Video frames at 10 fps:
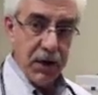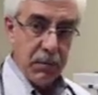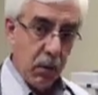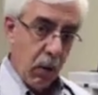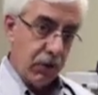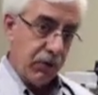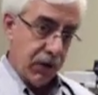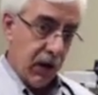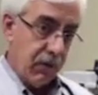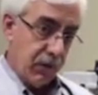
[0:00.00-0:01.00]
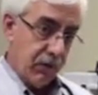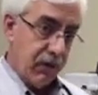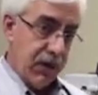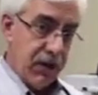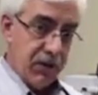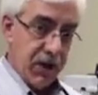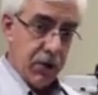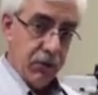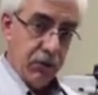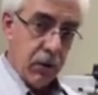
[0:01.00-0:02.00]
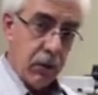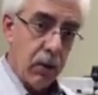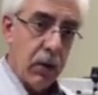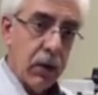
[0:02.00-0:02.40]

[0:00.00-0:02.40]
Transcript: #1 seller for flea and tick control.